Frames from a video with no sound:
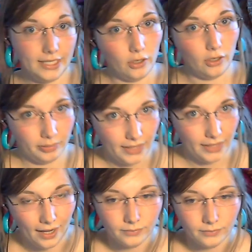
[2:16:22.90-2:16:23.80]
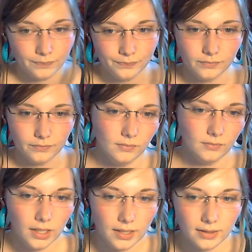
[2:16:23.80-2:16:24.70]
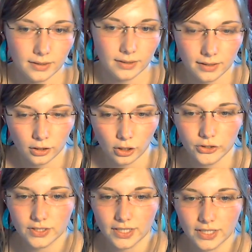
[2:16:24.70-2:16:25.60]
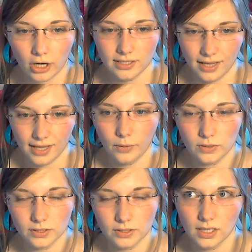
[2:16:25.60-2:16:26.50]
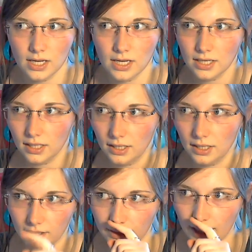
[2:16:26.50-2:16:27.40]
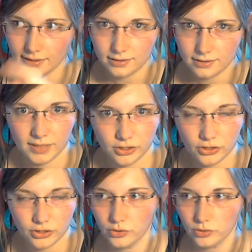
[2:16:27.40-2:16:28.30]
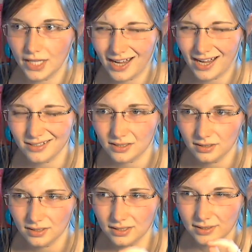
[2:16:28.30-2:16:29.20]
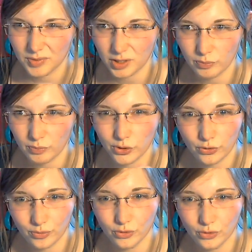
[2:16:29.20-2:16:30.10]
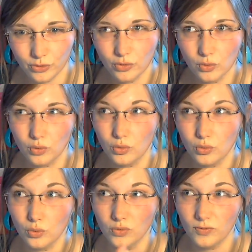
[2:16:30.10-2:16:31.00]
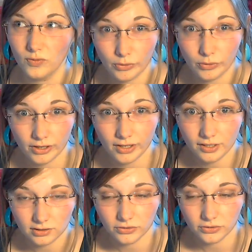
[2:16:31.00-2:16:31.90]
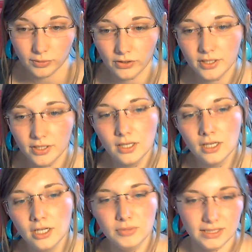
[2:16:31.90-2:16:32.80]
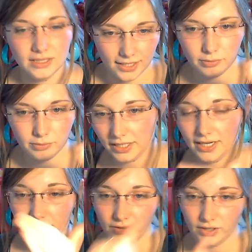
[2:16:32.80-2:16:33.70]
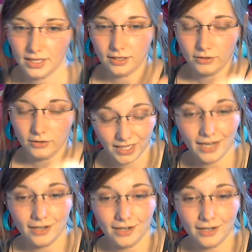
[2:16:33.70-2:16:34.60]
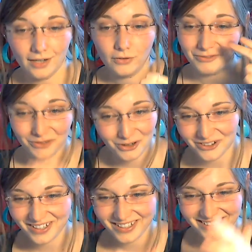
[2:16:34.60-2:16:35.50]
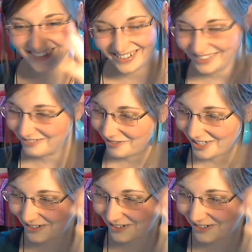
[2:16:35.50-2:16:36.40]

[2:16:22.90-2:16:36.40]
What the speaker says: out plan. The closest I got to that was last semester, so last September through February, start of February, because I had to plan everything and plan and film and record and whatever,